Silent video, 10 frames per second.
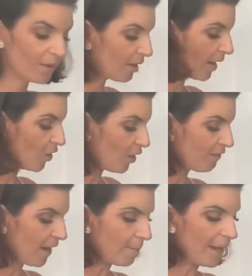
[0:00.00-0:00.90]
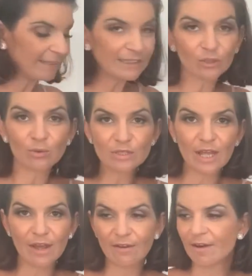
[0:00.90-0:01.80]
uh, cauliflower mash is
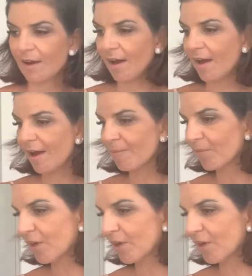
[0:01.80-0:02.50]
also um,